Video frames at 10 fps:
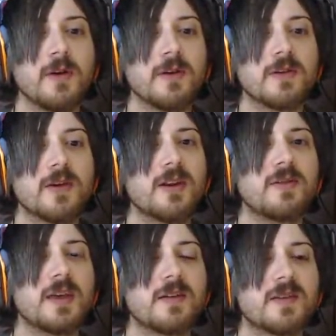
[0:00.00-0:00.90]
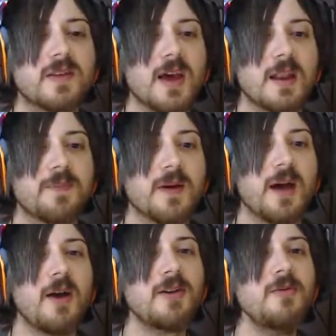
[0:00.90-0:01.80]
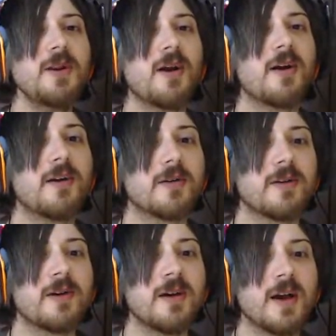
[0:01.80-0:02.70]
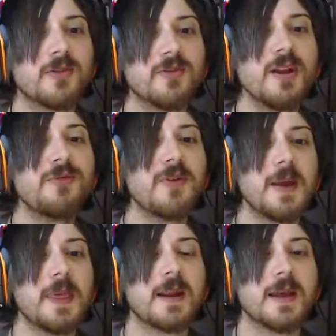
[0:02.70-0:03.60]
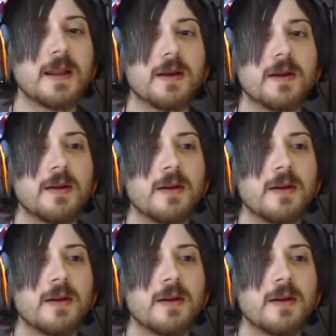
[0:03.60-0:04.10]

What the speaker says: so I don't really understand, but I don't want to hurt her. I was trying to find that inhaler.